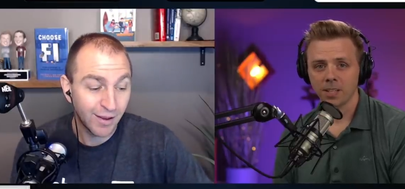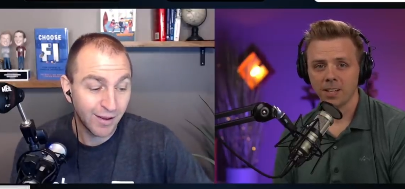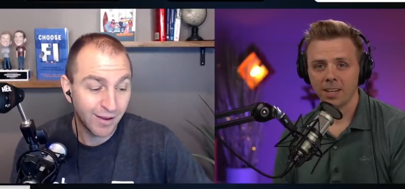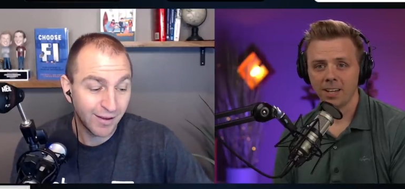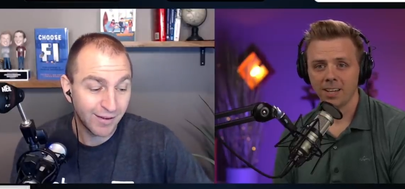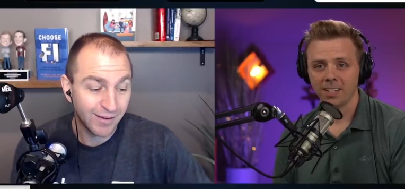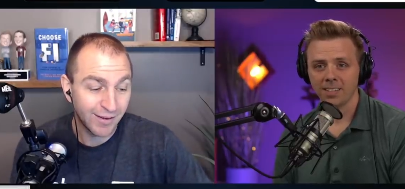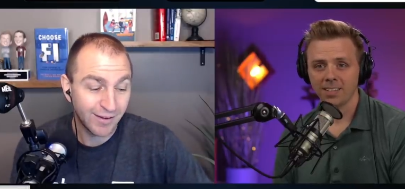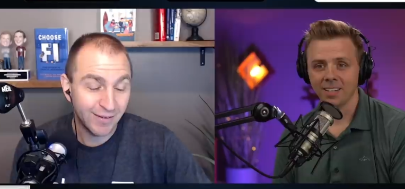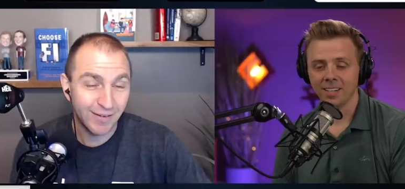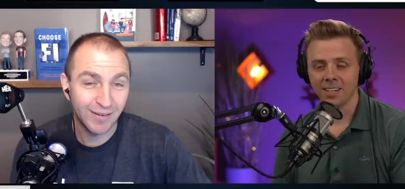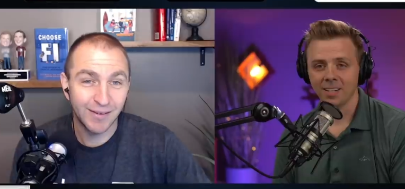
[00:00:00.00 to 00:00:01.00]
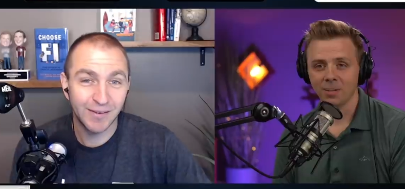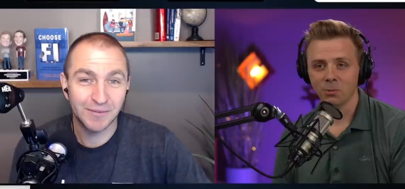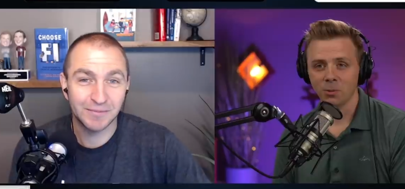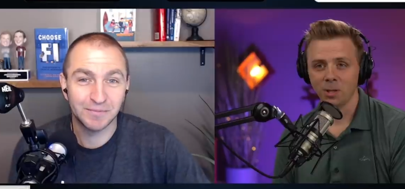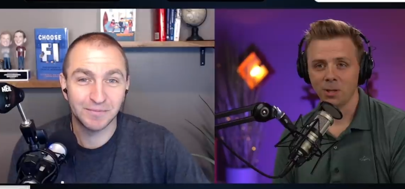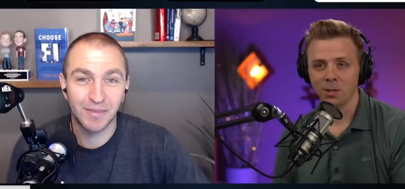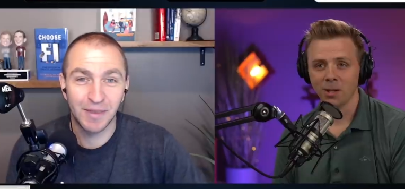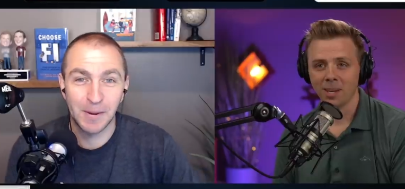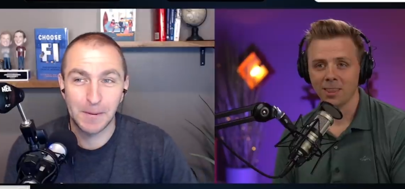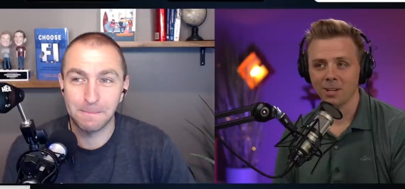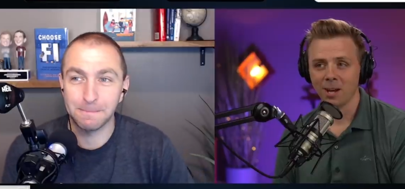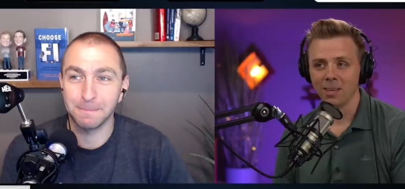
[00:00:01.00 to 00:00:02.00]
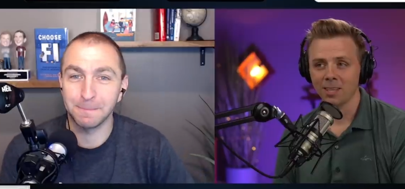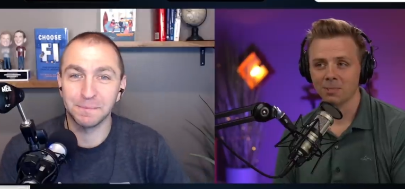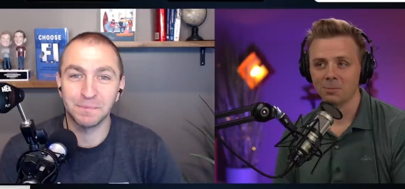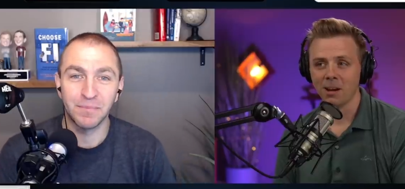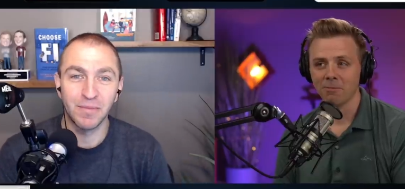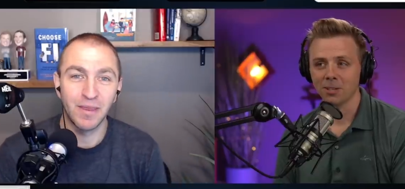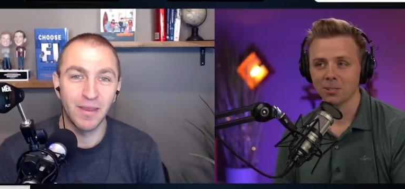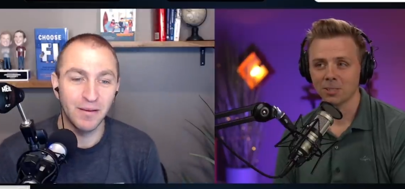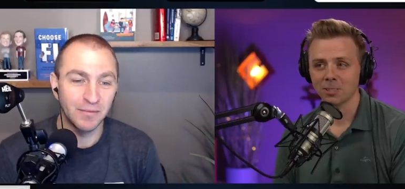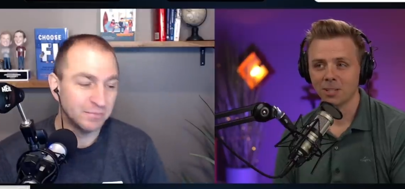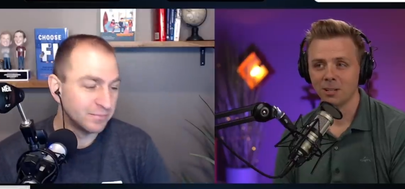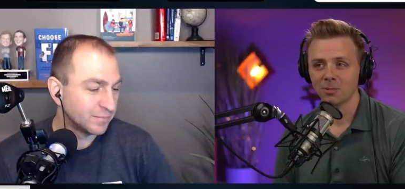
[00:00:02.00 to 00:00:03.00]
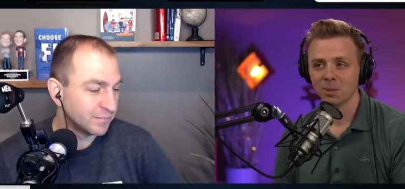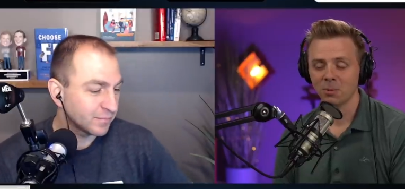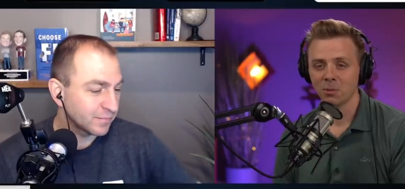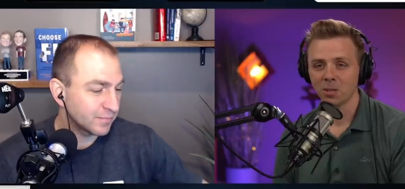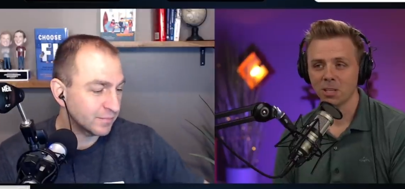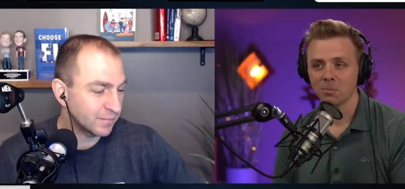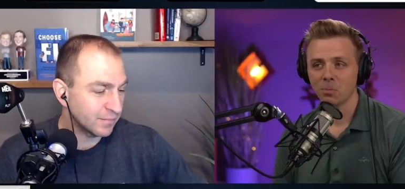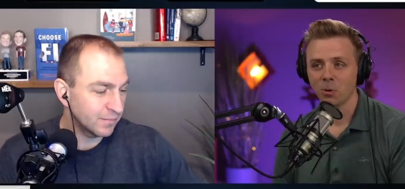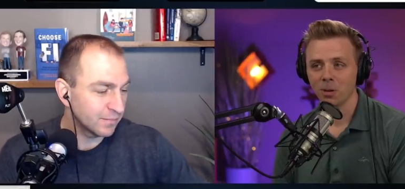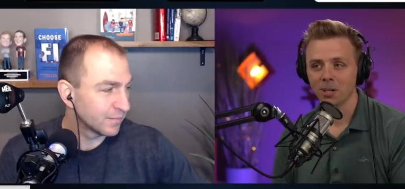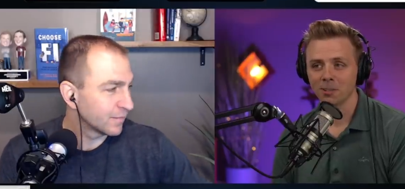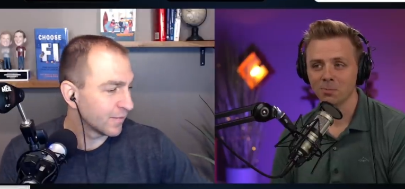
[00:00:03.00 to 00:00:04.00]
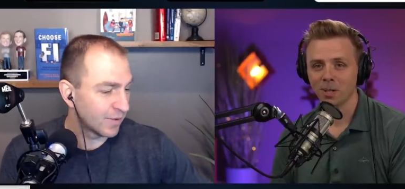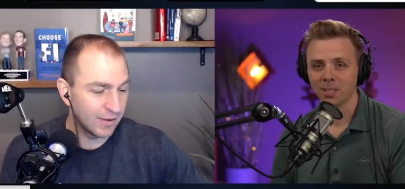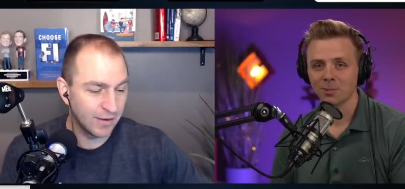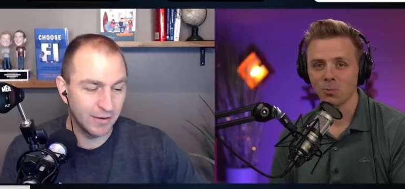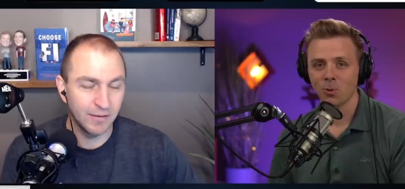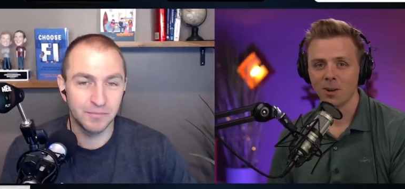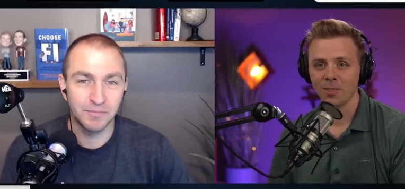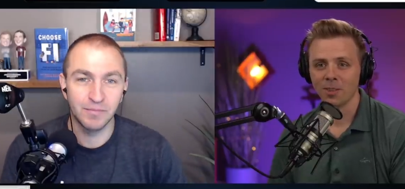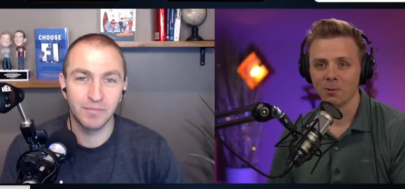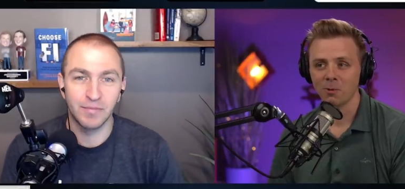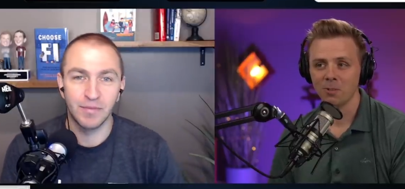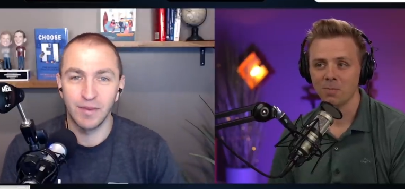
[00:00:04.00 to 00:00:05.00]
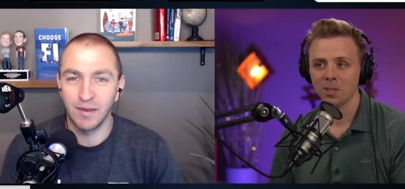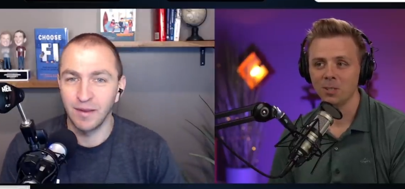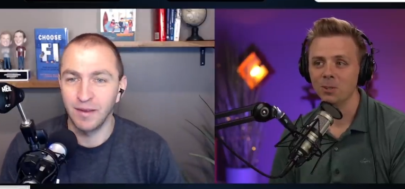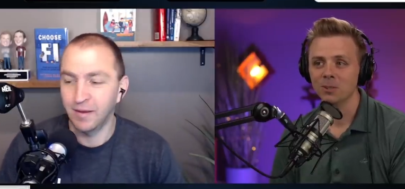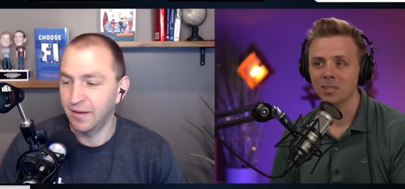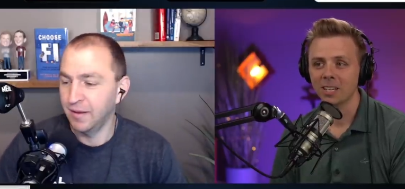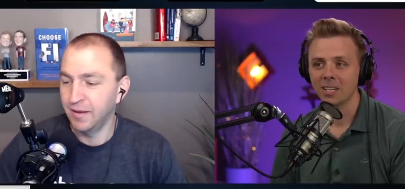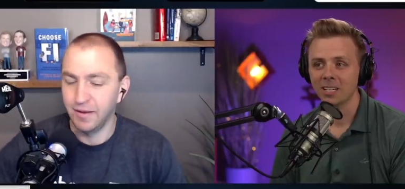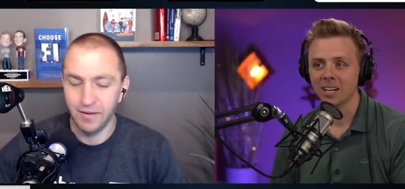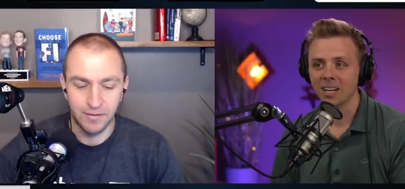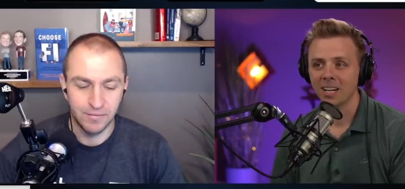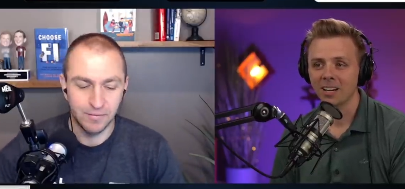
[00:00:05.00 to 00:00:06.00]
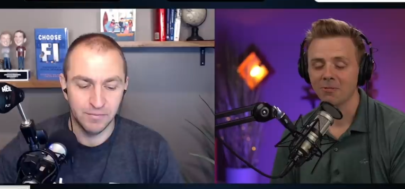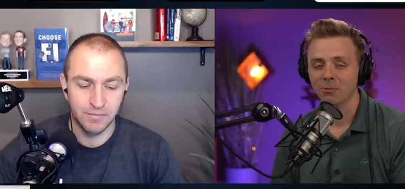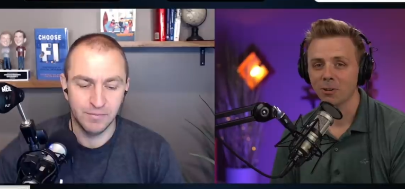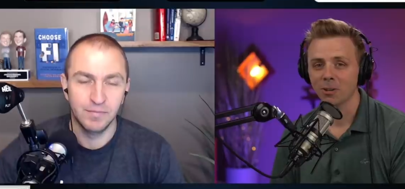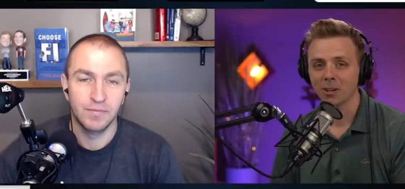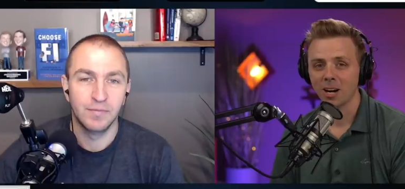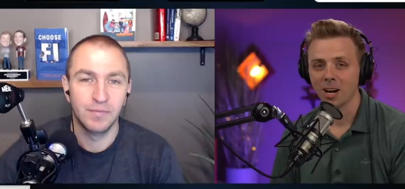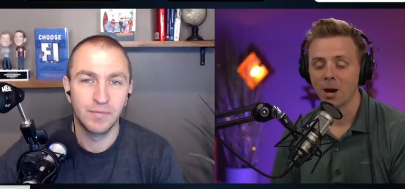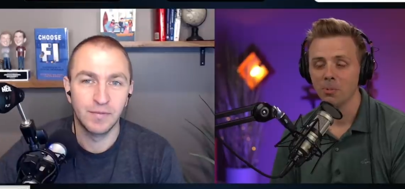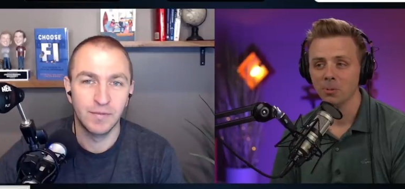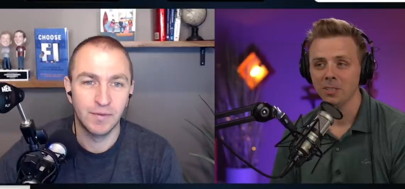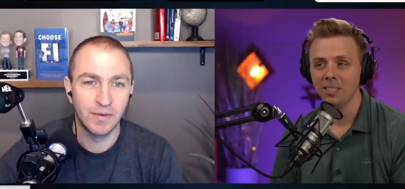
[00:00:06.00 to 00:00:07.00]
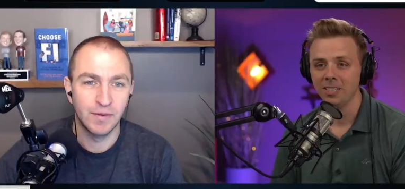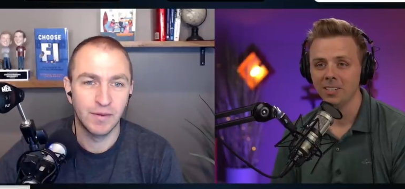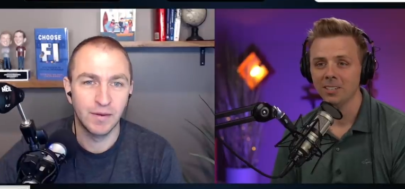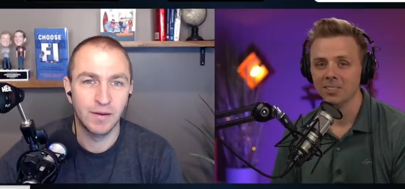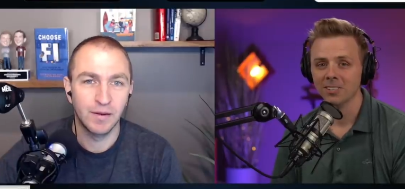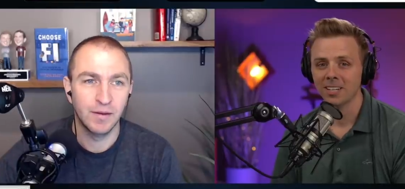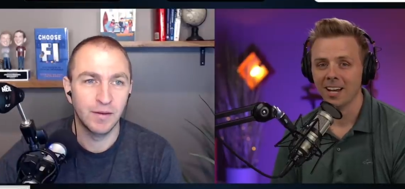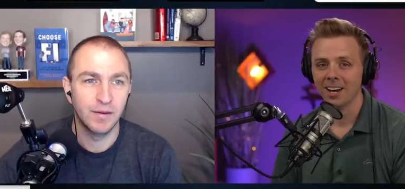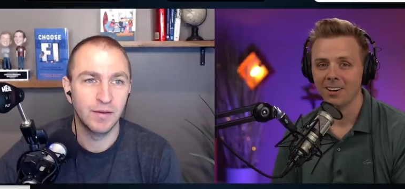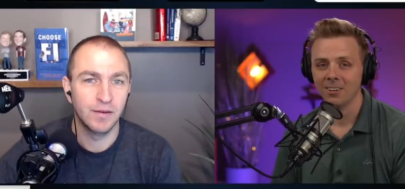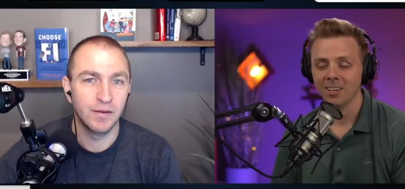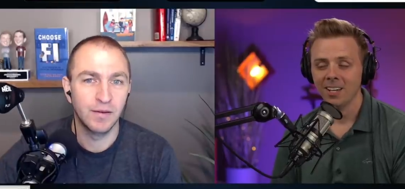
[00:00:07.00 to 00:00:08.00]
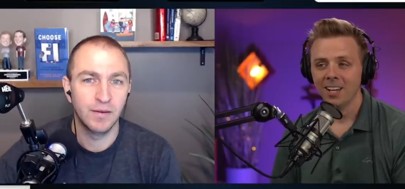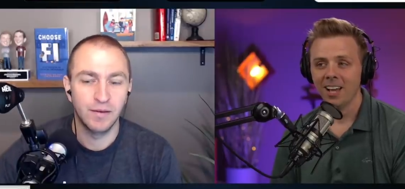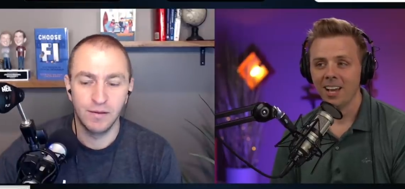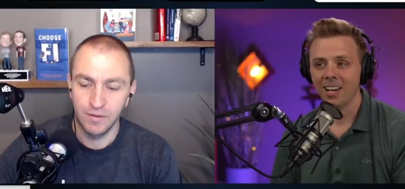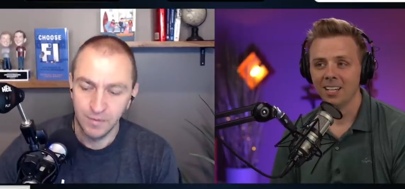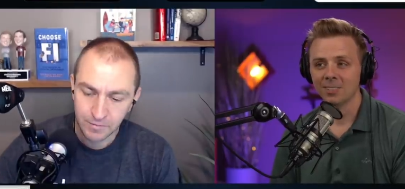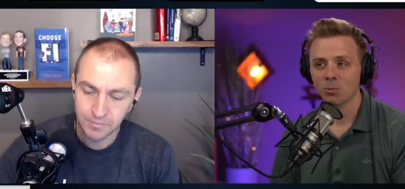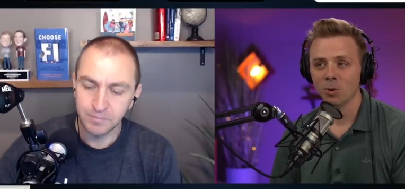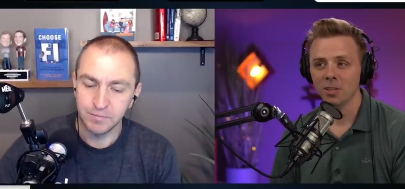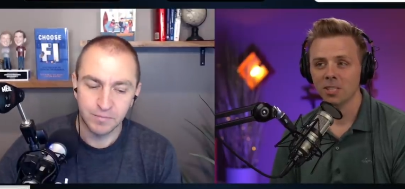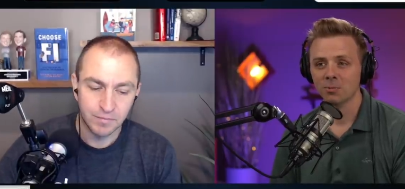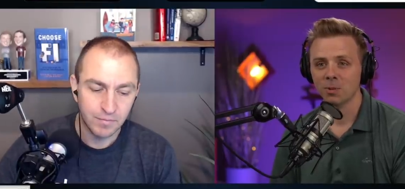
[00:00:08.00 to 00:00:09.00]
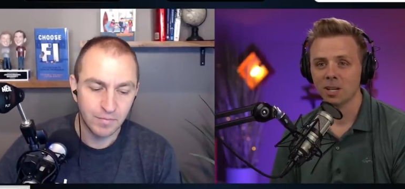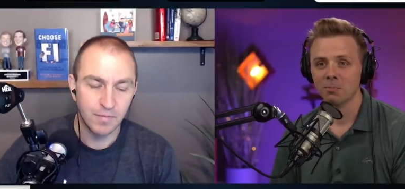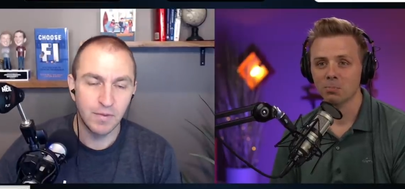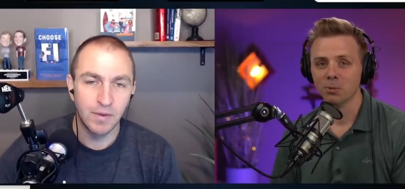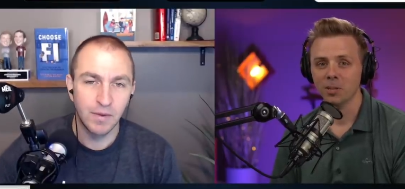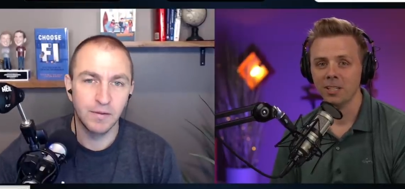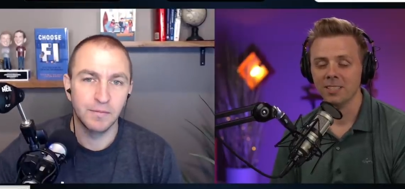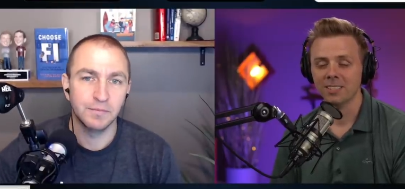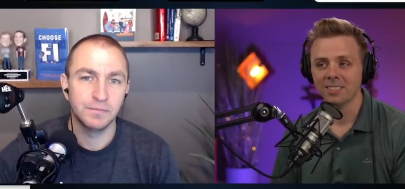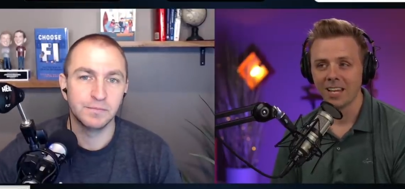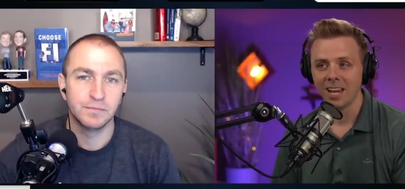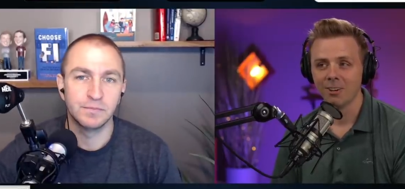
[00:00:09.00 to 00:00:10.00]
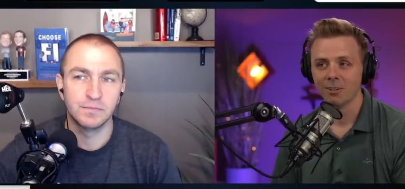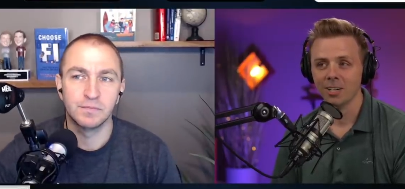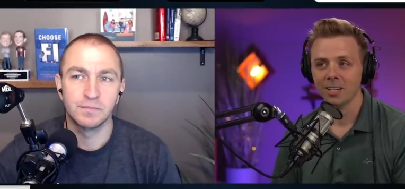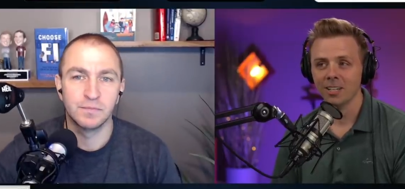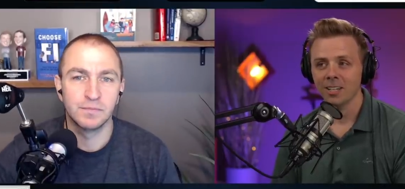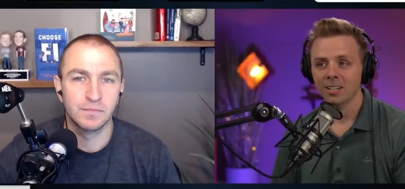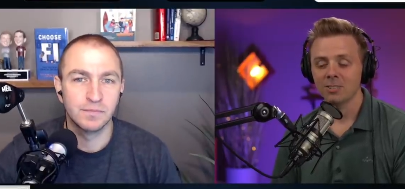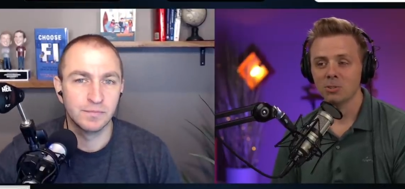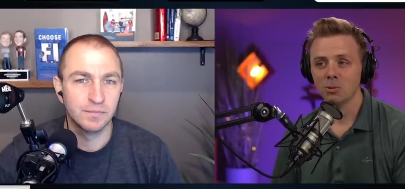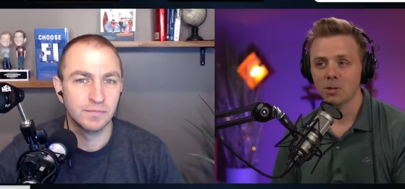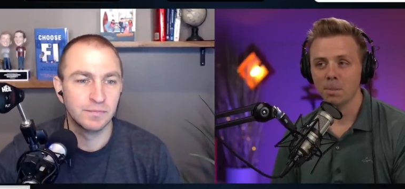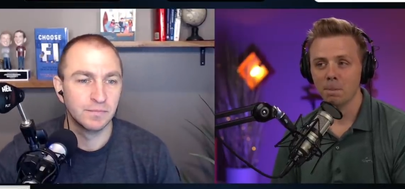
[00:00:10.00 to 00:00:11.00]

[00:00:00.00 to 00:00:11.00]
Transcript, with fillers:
Speaker 1: and uh, we i think i think definition of terms can be really important but it's one that we've been using uh, for a couple of years now and it's one that's become pretty sacred to the